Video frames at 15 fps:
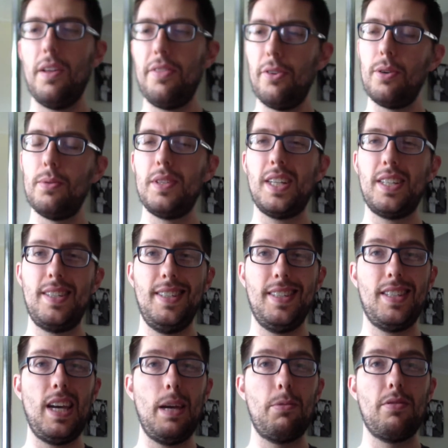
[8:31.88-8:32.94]
What I thought was actually
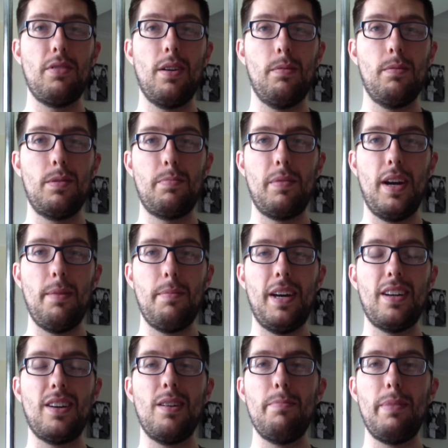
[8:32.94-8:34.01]
a Cybertron Optimus Prime.
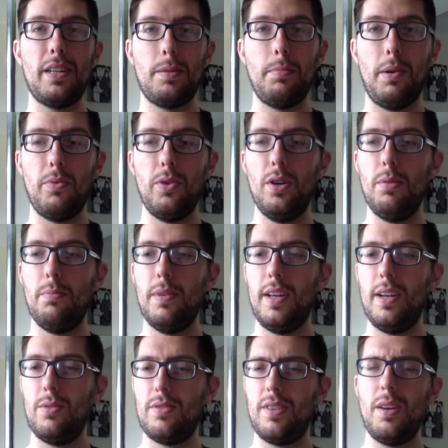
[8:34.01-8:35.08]
I got him back to my room,
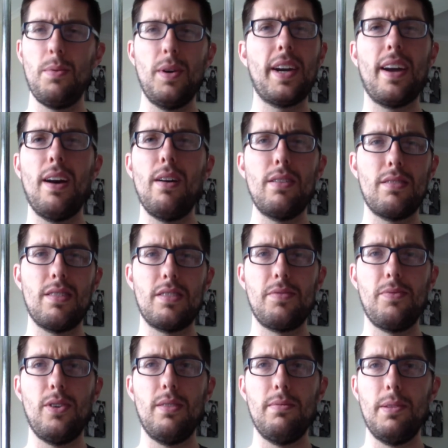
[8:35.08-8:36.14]
and I was trying to work out how to
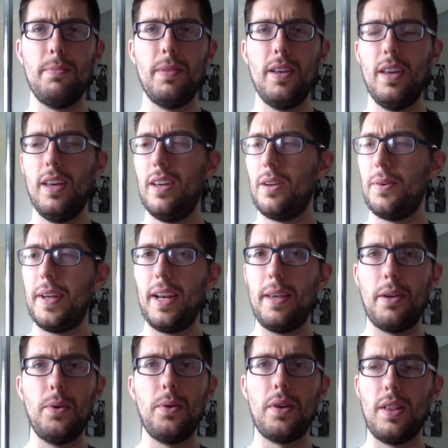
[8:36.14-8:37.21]
transform him.
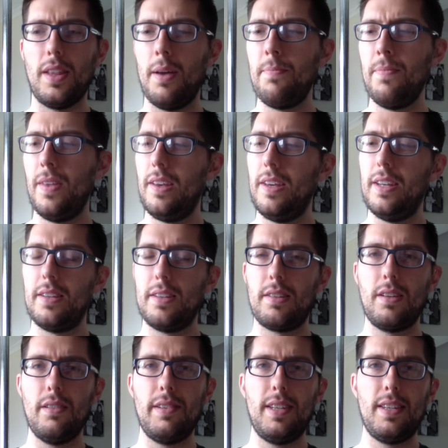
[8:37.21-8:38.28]
Quickly googled him, and
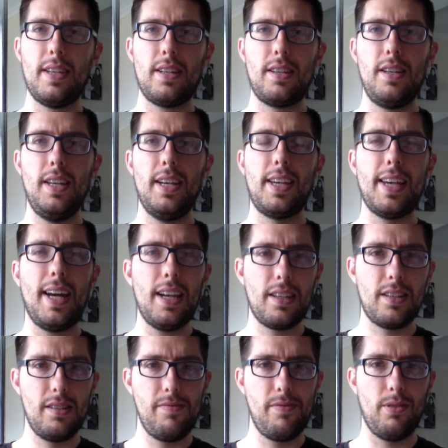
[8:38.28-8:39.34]
discovered he's actually a
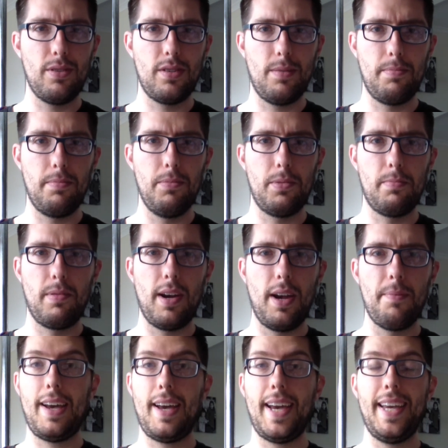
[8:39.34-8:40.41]
Galaxy Force Optimus
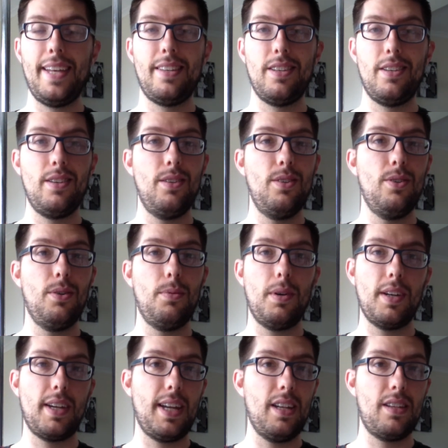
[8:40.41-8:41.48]
Prime. I didn't know
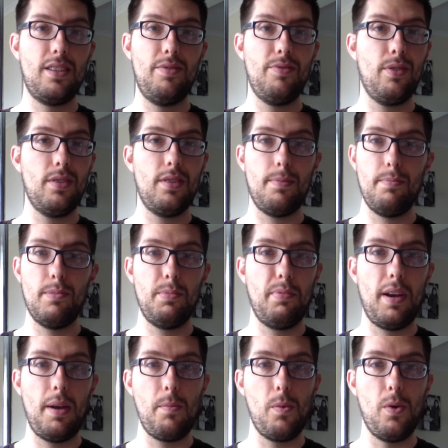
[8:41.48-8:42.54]
what Galaxy Force Optimus
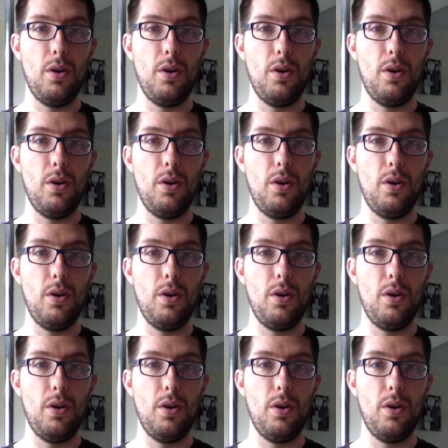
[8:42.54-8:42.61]
Prime